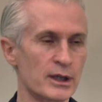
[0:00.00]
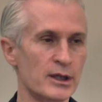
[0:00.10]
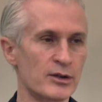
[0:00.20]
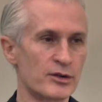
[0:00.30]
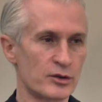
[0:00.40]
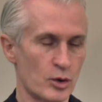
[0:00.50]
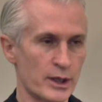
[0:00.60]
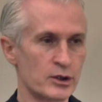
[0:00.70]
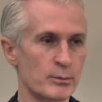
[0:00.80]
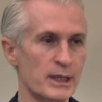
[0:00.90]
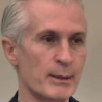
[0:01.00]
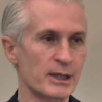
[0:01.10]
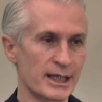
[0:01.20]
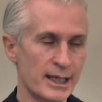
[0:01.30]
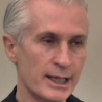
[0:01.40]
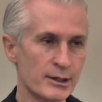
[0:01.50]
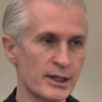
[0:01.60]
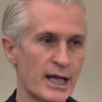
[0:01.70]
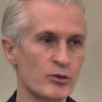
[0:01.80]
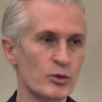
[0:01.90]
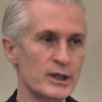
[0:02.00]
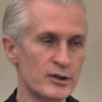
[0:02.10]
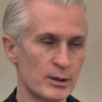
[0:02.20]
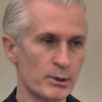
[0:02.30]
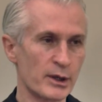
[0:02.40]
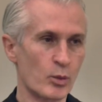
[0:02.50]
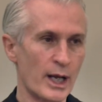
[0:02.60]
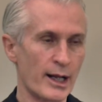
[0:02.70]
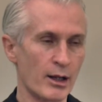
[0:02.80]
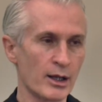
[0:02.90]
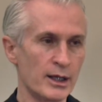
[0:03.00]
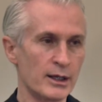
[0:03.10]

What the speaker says: is going to be able to handle that reasonably well,